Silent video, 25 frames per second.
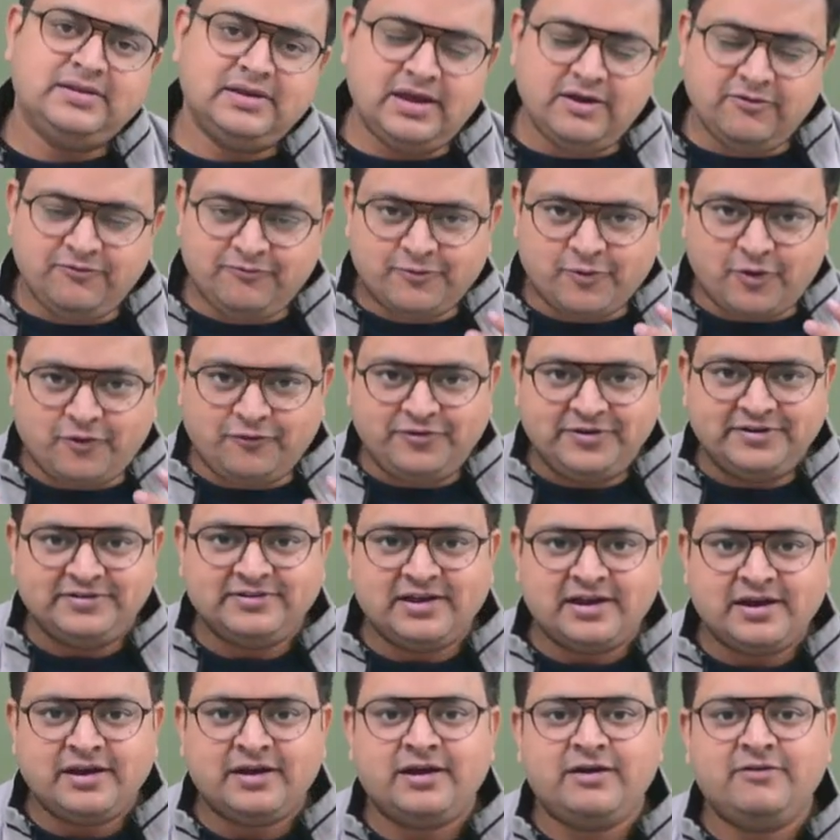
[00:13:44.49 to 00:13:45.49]
if profits
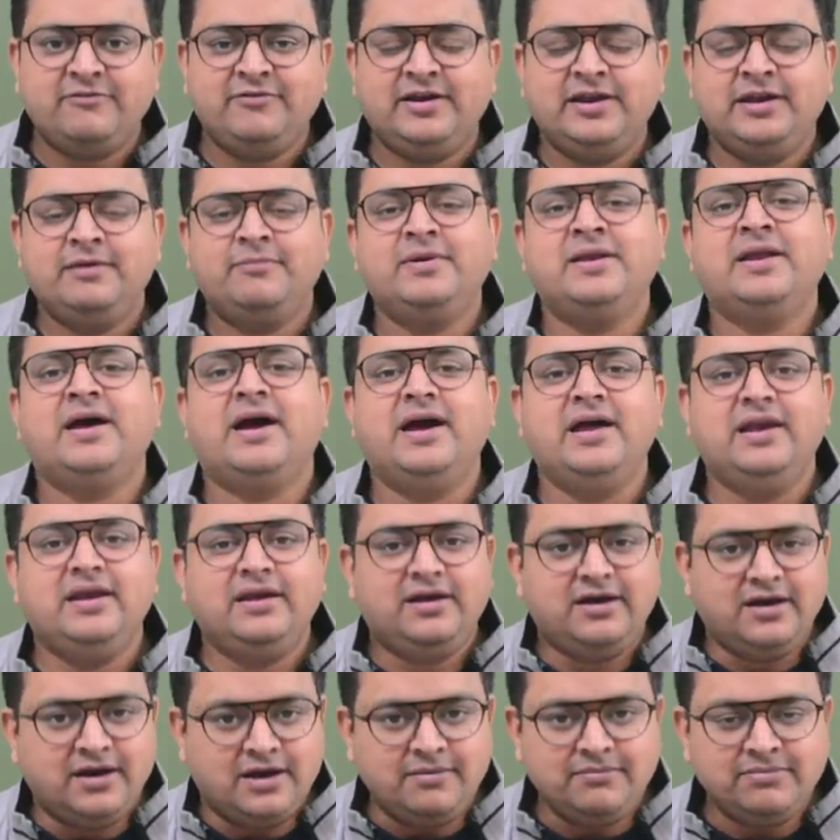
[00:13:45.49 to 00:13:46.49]
are available,
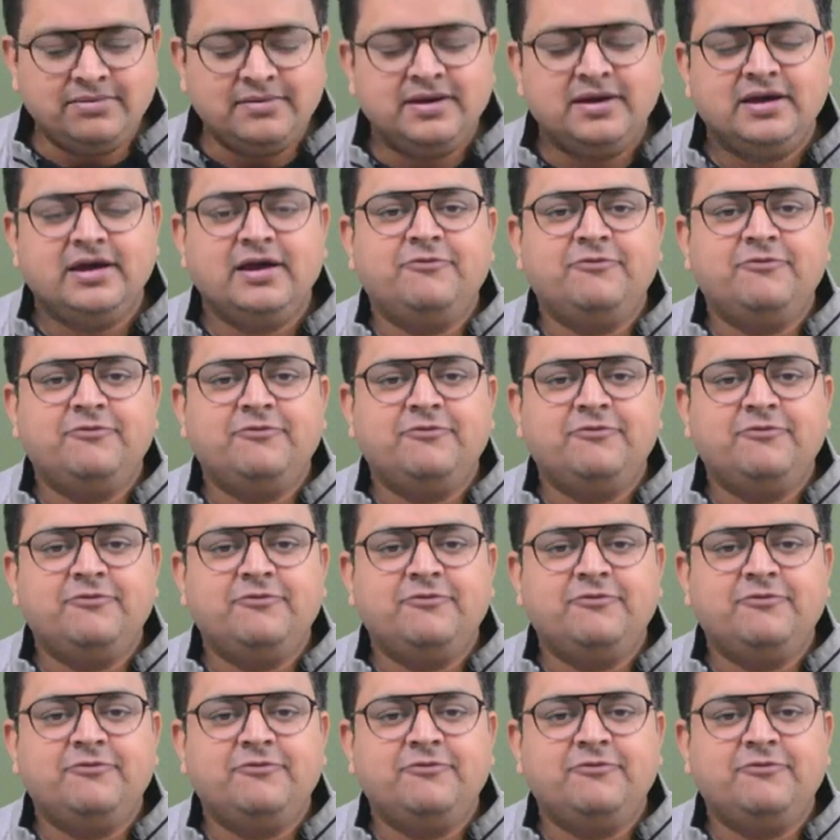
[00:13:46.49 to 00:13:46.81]
I'll come.